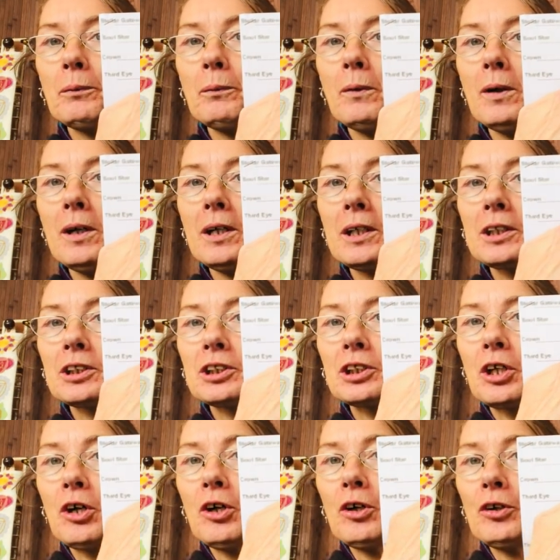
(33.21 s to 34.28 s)
worked
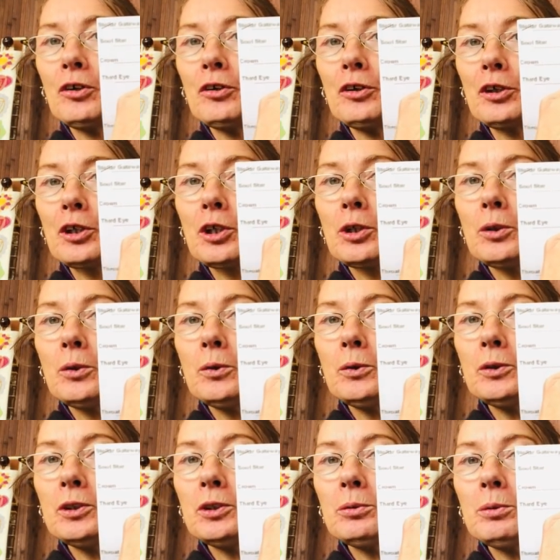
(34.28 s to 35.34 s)
on the
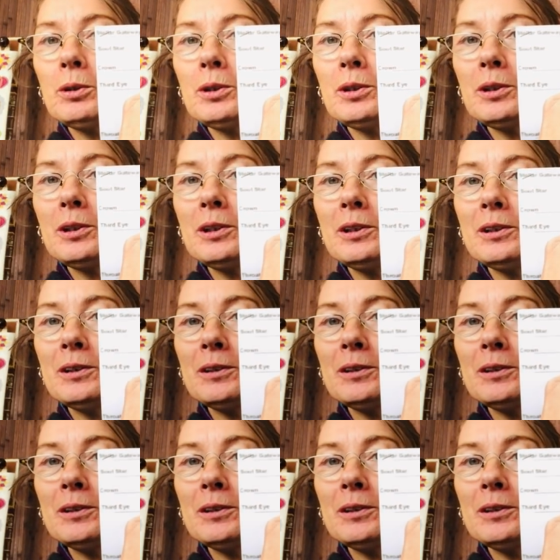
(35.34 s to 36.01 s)
causal,